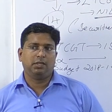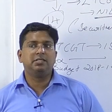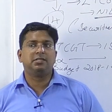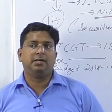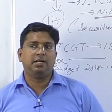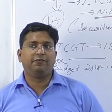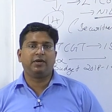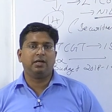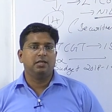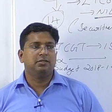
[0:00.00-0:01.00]
Is
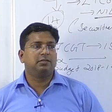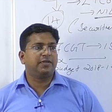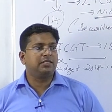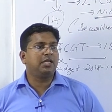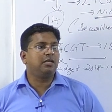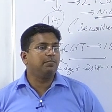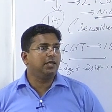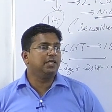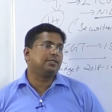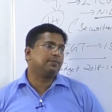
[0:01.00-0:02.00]
different. So first
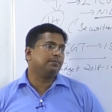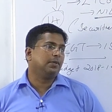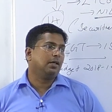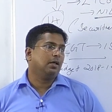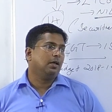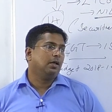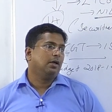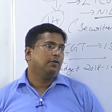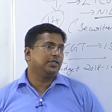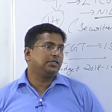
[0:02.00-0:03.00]
statement is
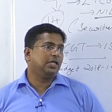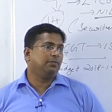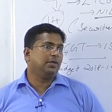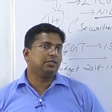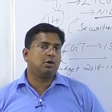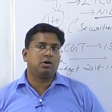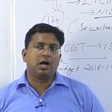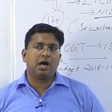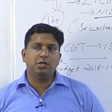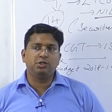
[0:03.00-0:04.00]
first statement is
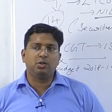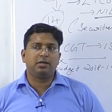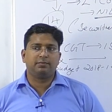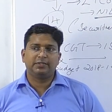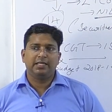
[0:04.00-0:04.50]
wrong. Are you sure?